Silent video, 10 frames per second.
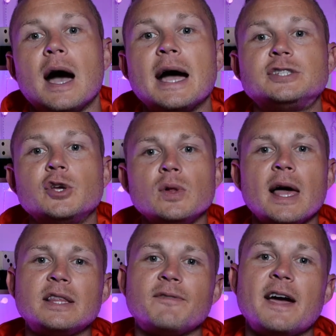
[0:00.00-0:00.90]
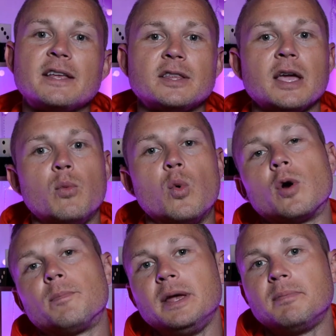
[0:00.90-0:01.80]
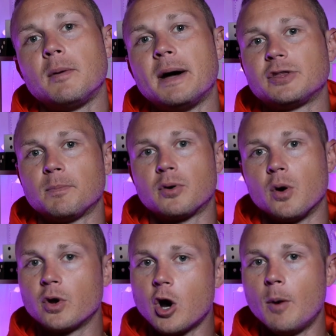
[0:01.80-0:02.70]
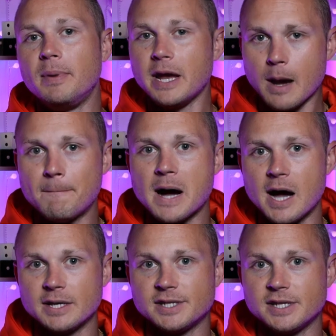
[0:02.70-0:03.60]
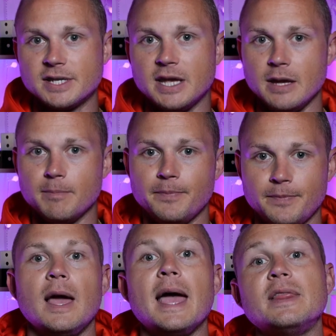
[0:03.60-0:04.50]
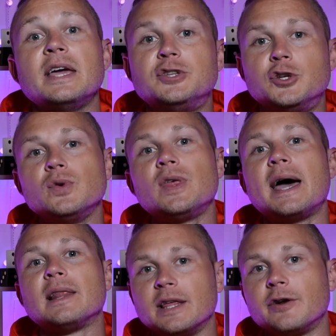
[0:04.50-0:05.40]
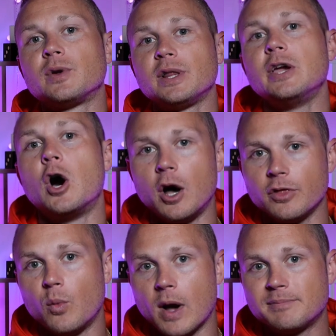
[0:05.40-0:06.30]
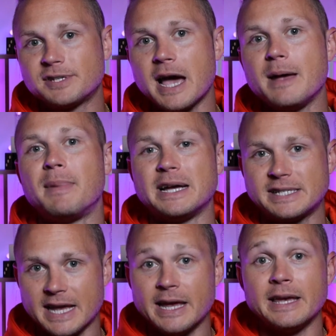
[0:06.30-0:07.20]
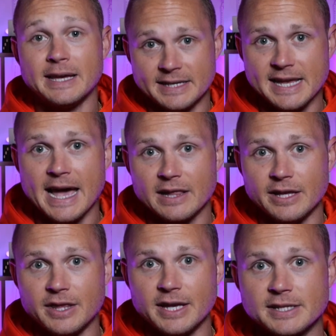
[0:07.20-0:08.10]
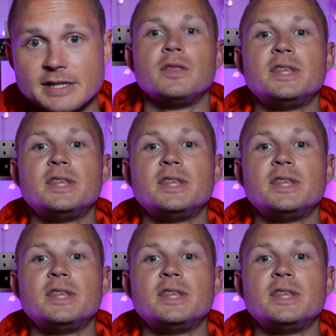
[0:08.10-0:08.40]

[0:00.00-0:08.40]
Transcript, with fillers: I do like the fact that they warn people about the protocol being a Ponzi scheme. And they do that literally on the website by saying exactly this.